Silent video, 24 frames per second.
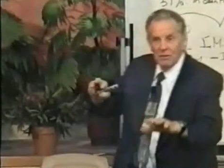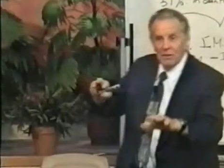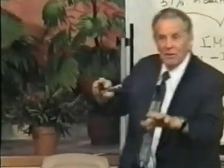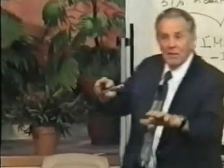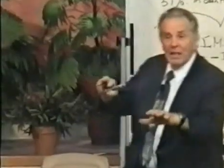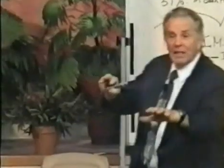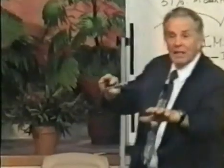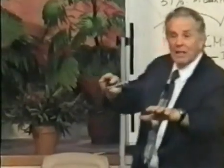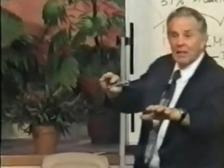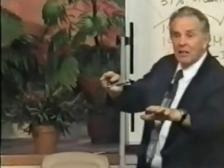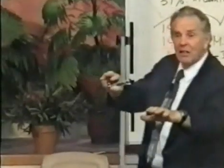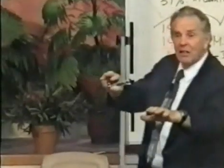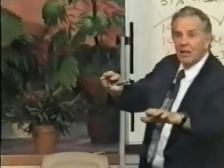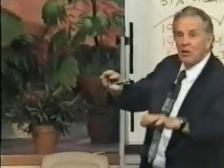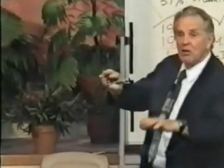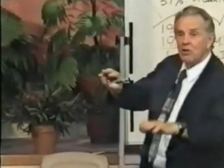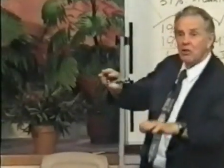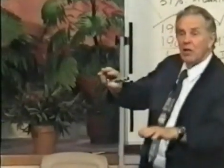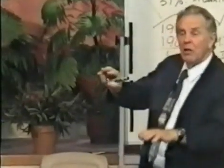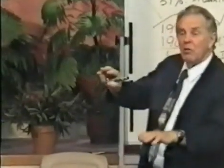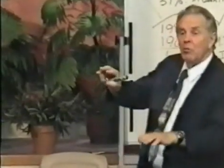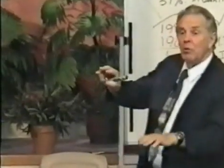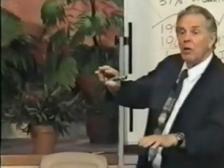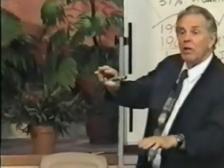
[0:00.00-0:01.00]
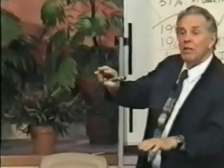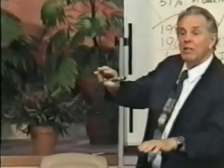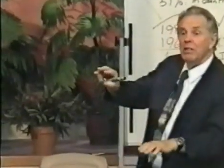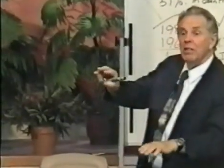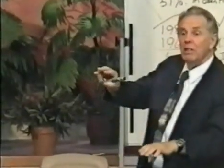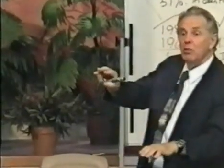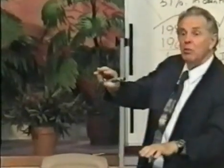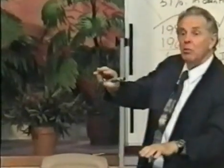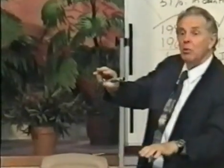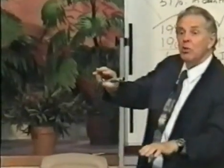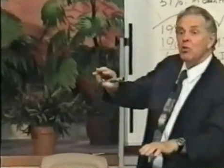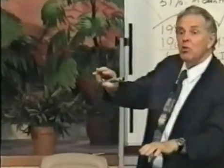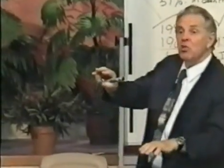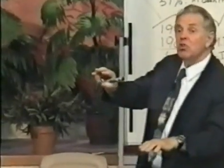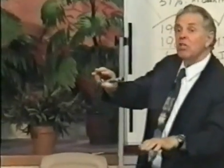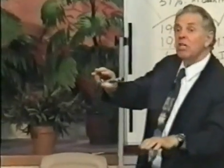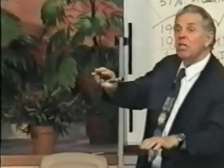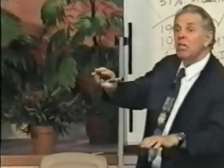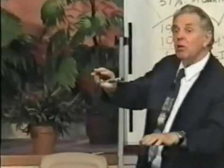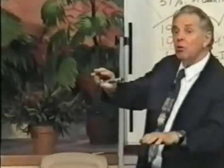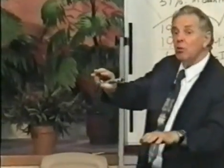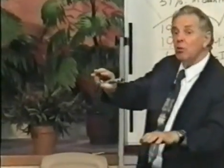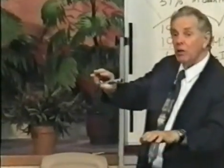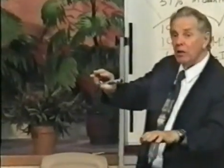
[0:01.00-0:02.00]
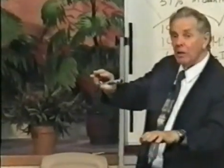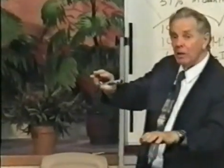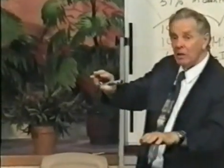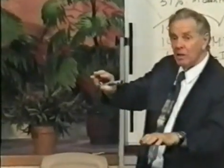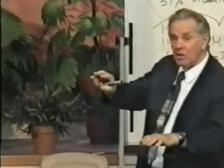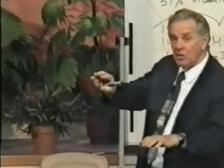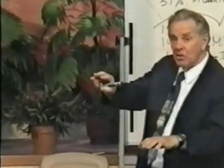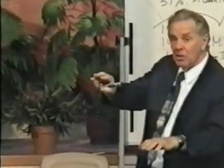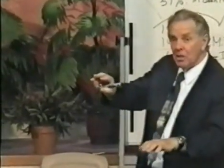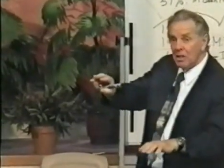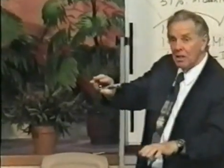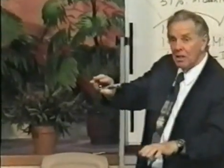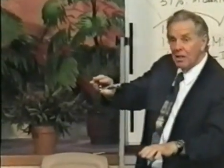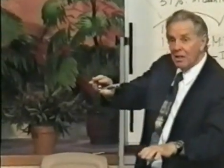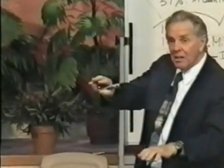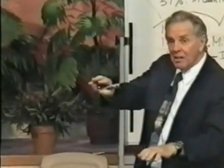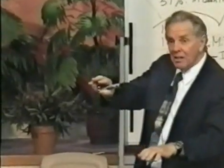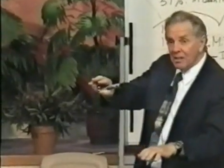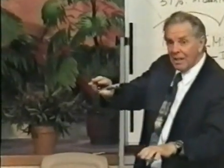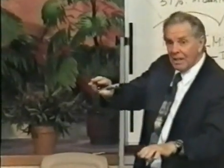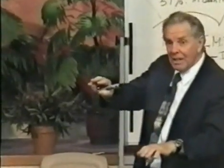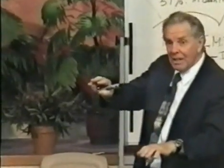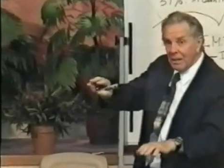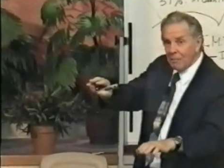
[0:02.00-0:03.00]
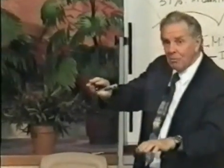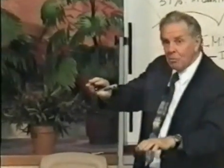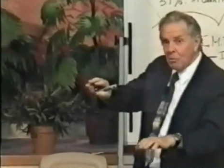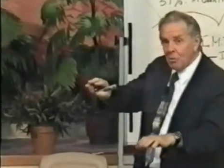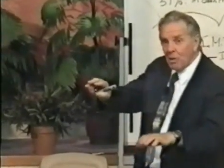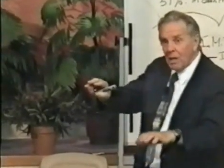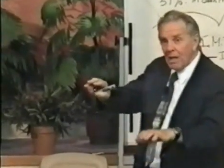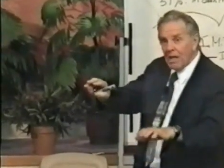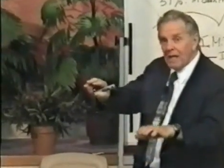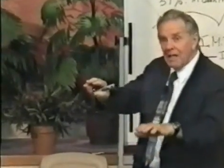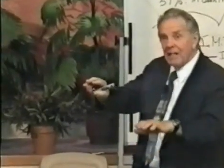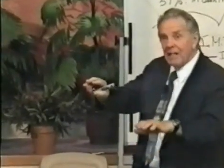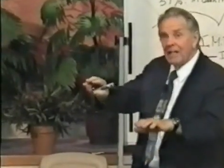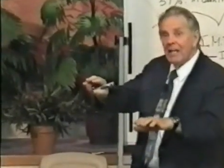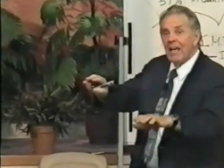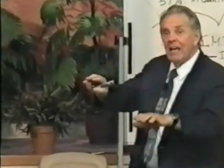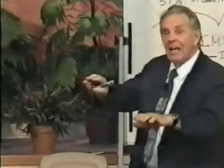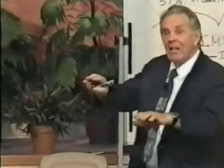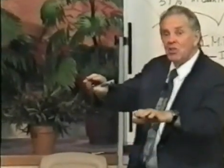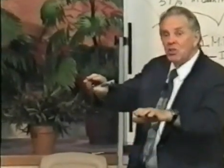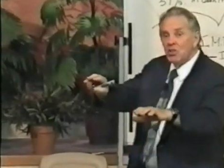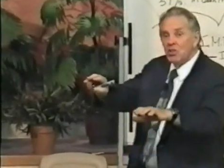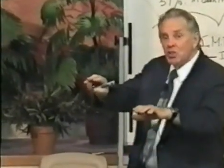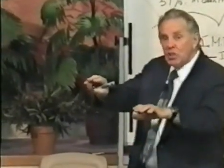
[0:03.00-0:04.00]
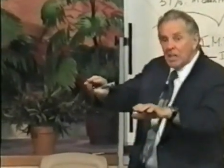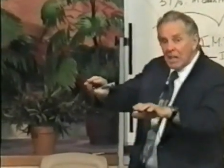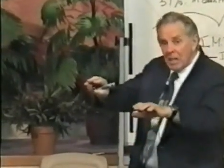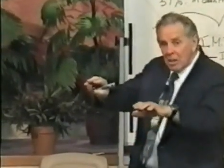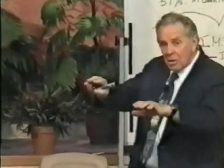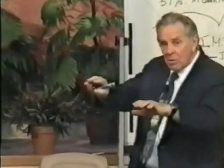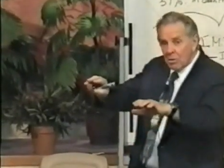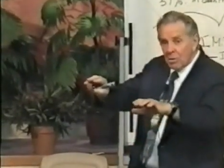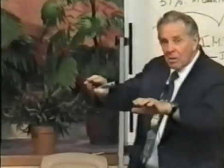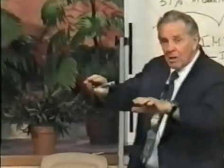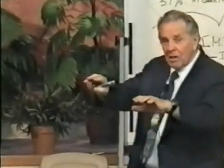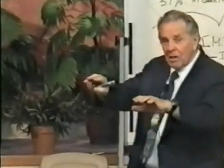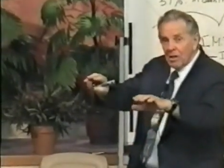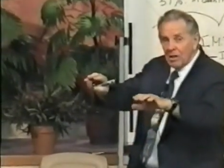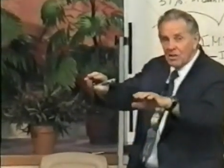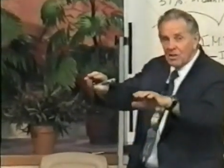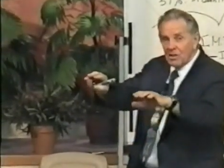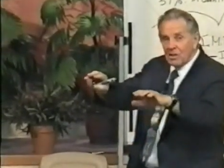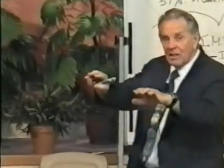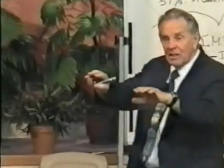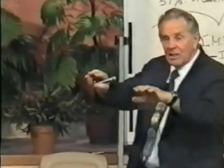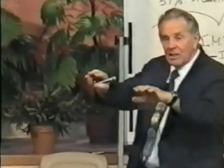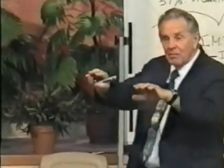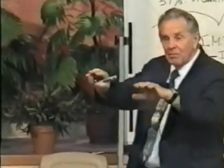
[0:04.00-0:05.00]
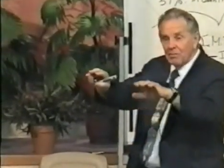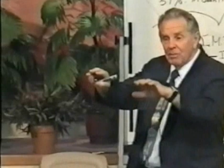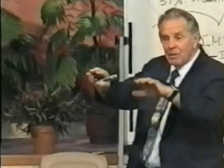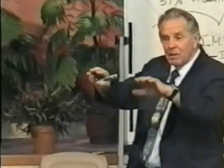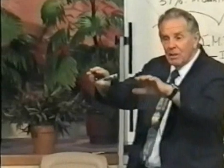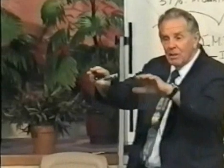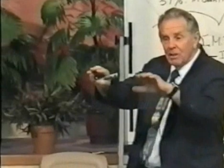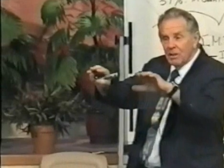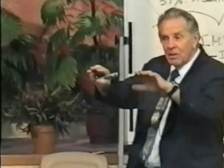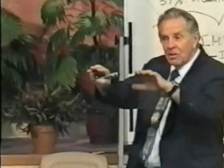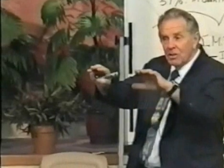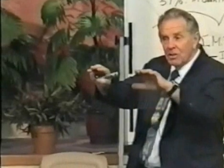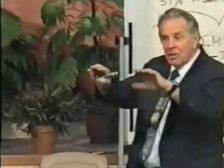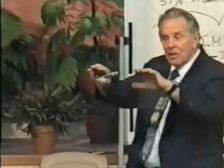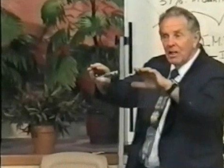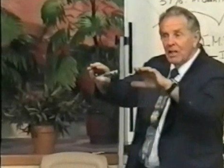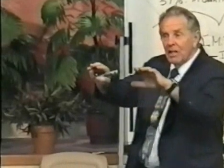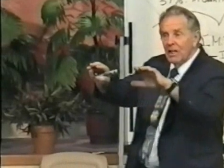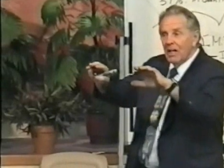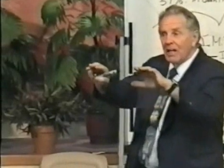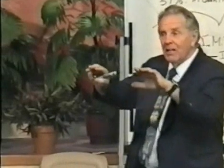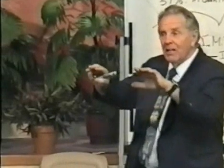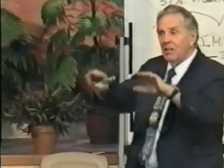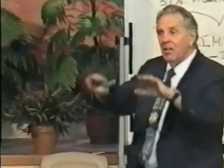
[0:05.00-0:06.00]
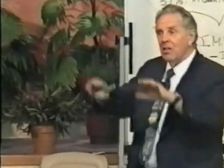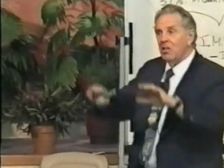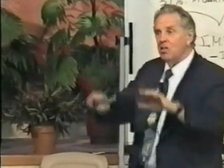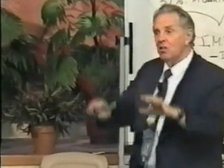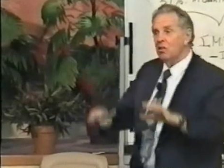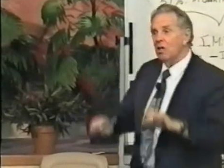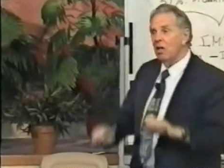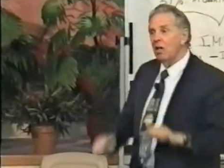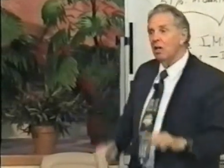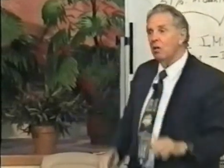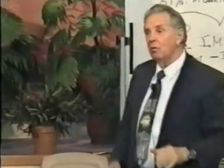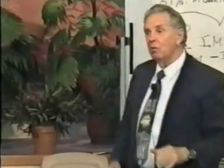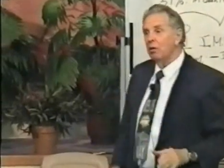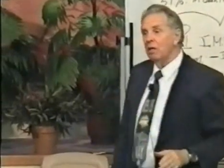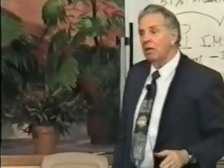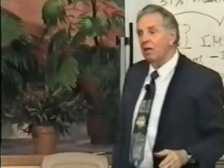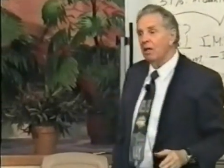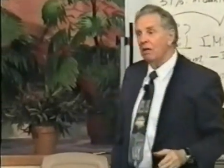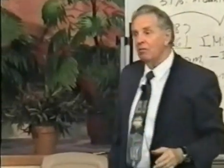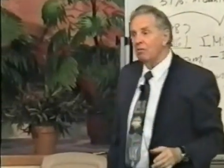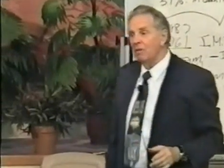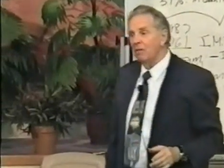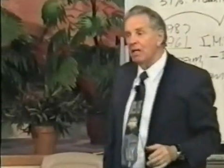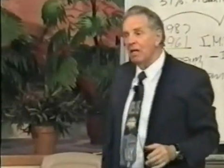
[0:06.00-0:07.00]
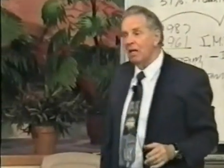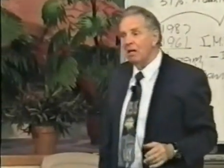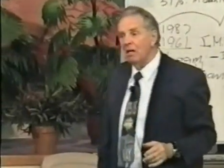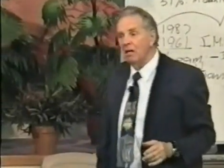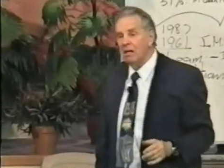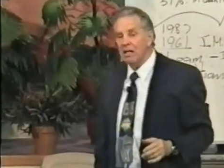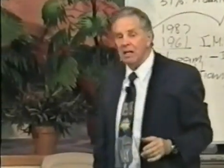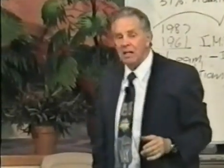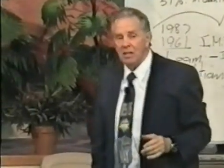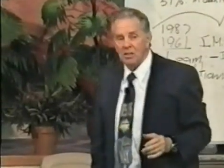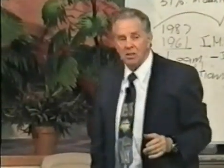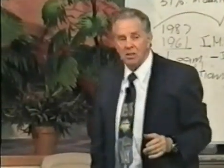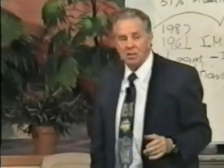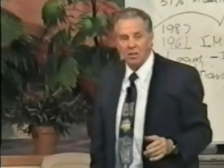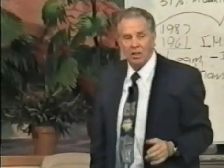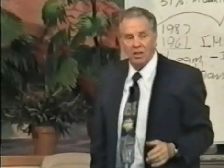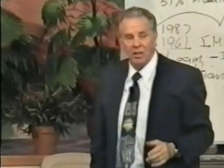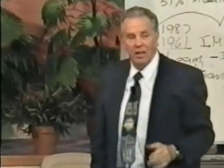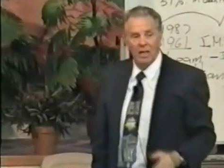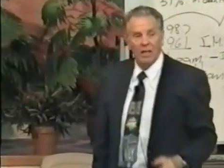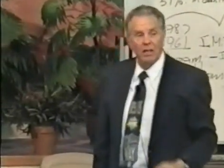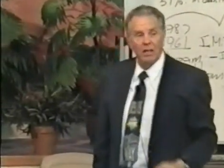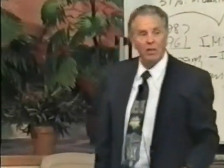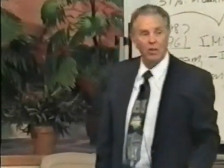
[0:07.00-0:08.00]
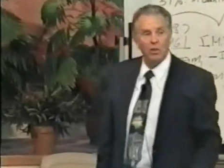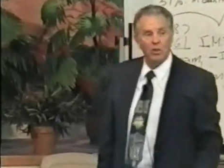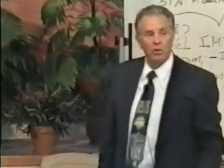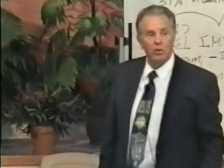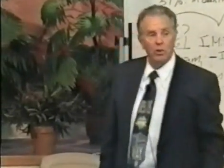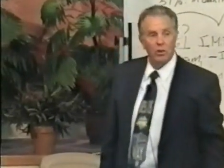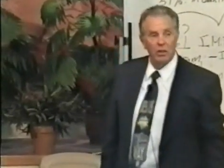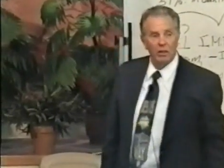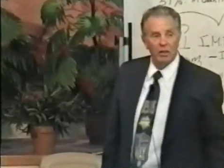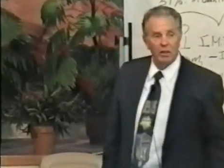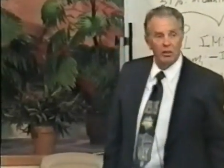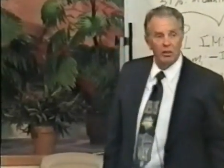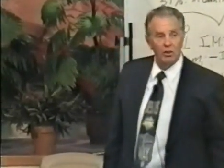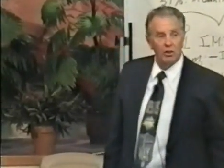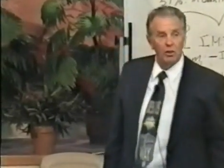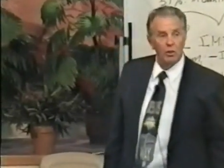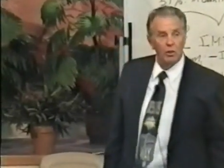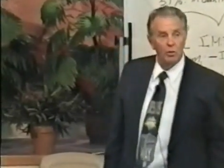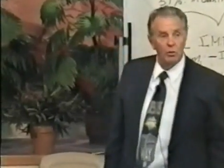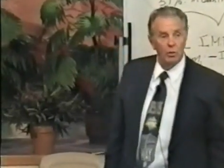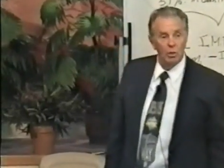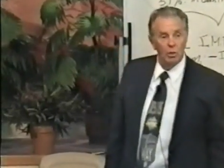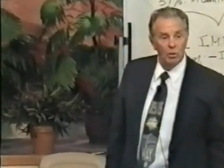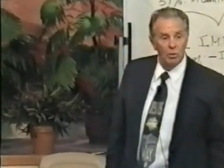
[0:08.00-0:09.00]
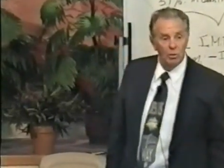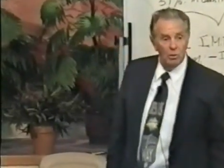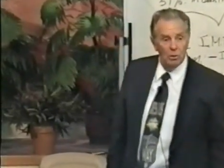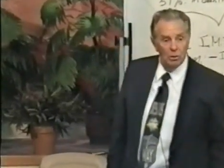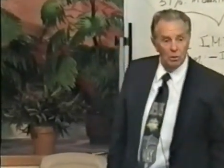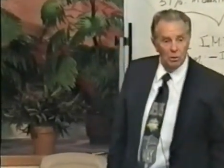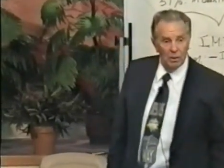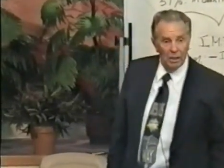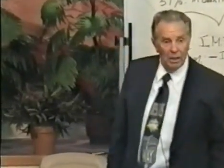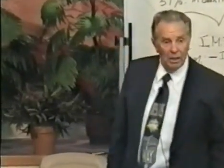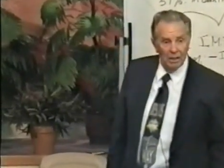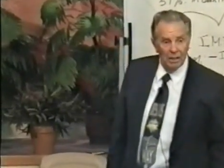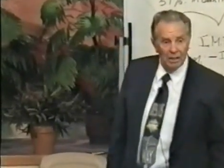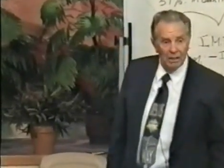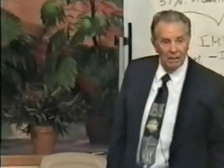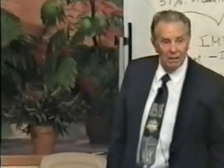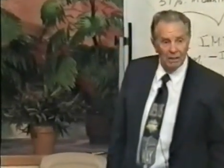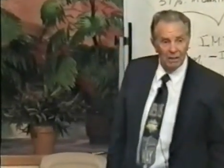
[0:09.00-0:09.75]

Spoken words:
if you're taking notes, and write down the word synchronized. They upgraded and synchronized their computers, and they say we have now entered an electronic new world order.